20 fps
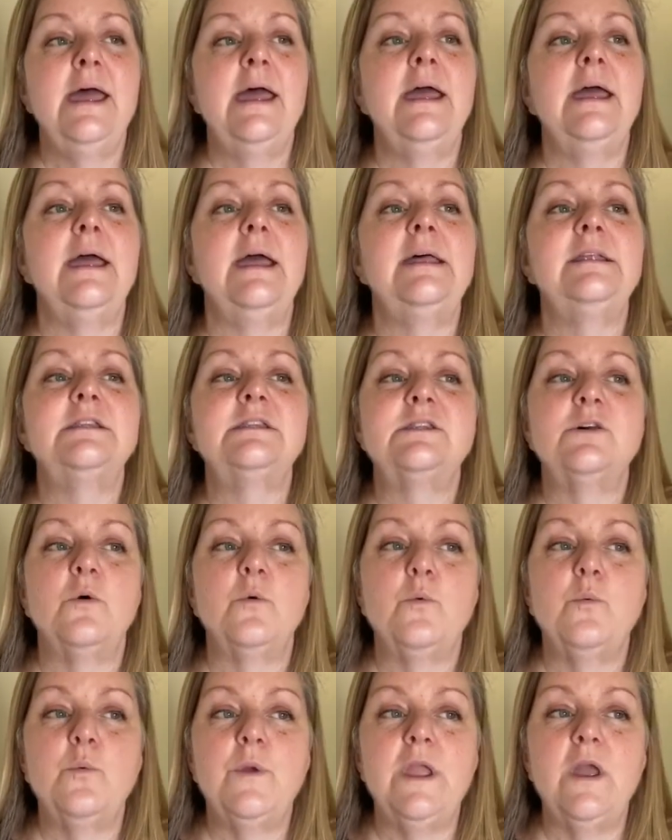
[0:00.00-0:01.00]
And so
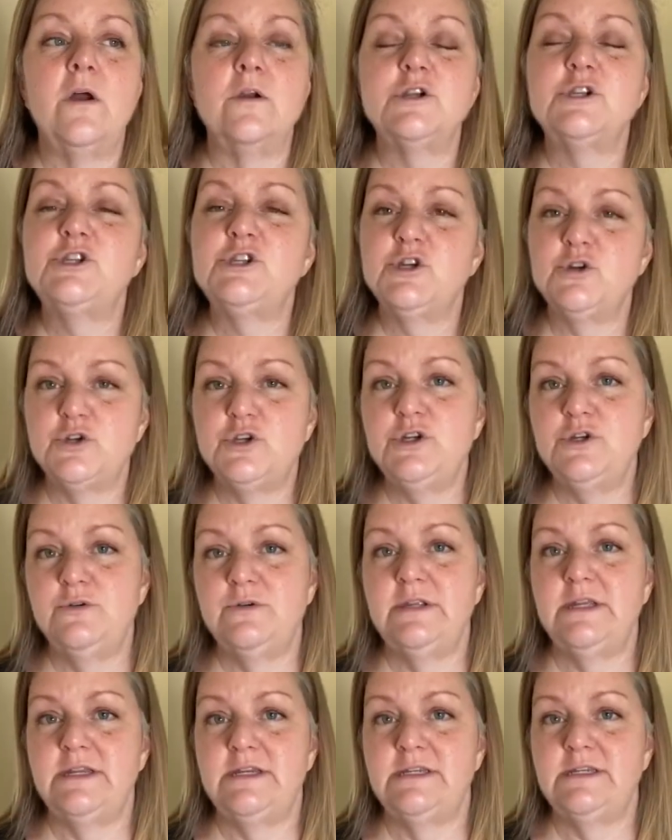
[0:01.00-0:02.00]
we are so
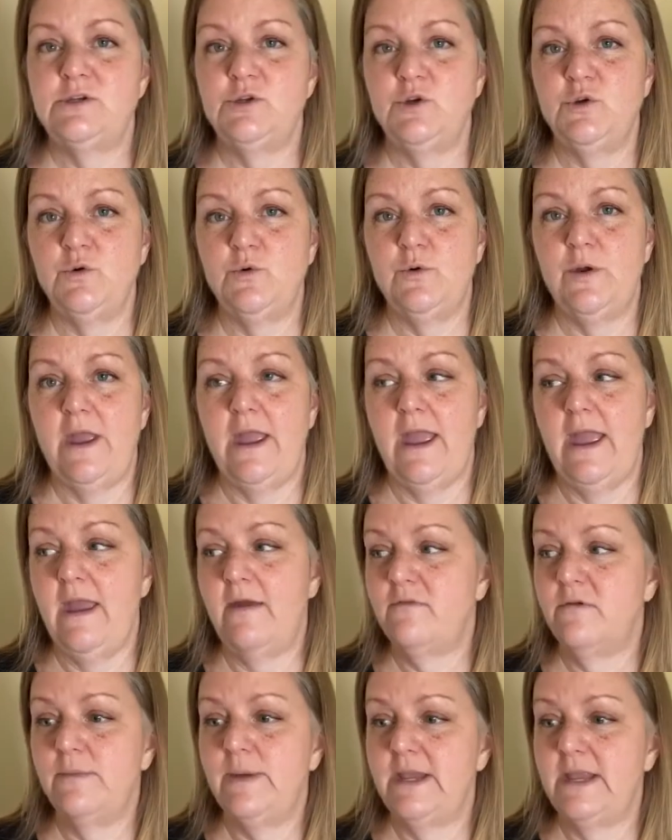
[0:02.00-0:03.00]
tuned in to
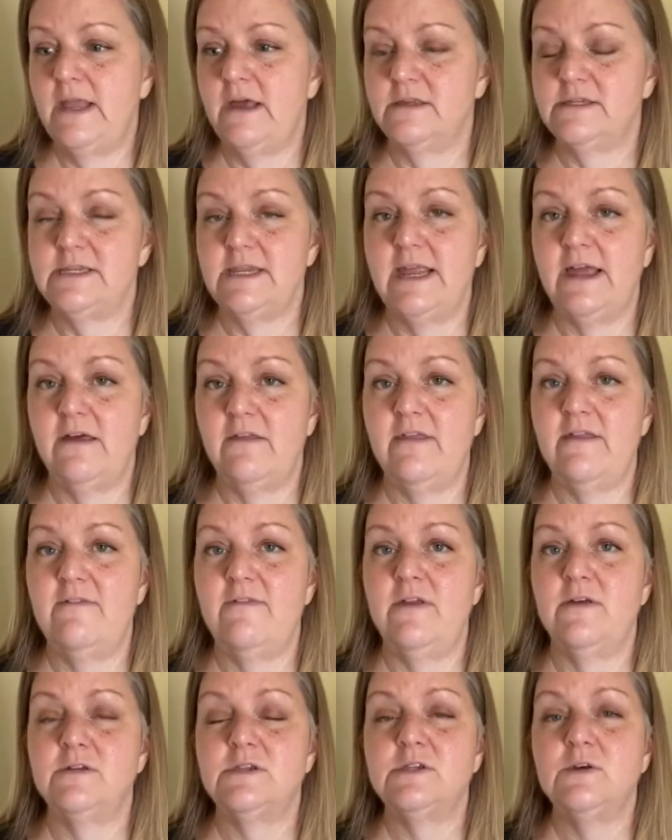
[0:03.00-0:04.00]
everybody else and how they feel.